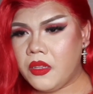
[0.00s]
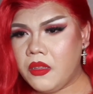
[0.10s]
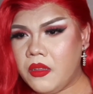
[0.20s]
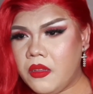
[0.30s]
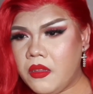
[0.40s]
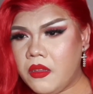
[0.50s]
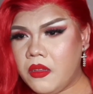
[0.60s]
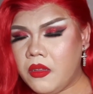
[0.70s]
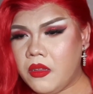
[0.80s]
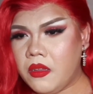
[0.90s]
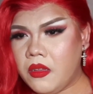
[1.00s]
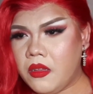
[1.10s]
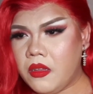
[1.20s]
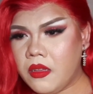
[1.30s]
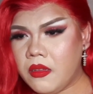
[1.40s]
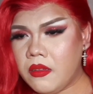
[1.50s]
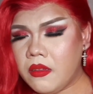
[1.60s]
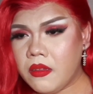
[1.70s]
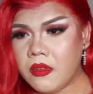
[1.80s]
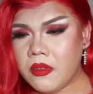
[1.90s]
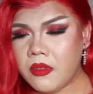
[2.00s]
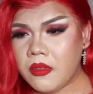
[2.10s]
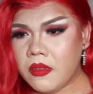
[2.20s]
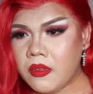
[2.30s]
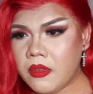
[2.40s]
(silence)